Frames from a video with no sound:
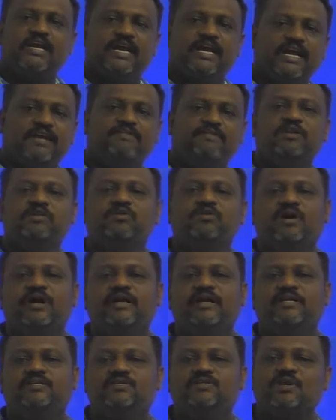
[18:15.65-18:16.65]
It will go
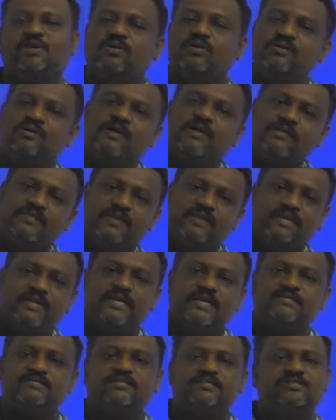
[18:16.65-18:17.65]
and execute the
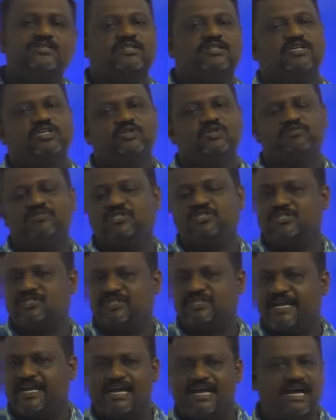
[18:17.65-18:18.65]
next instruction which is
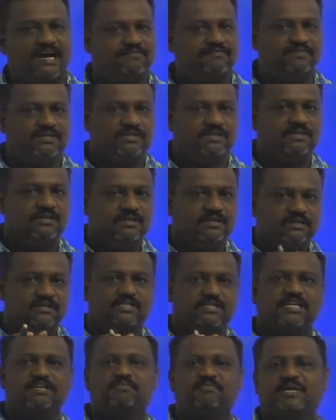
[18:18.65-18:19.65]
there after
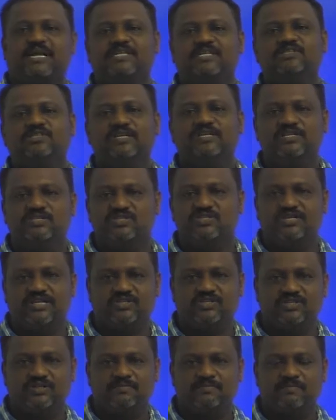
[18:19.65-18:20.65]
that branching
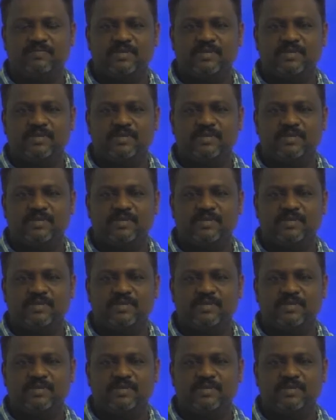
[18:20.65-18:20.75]
instruction.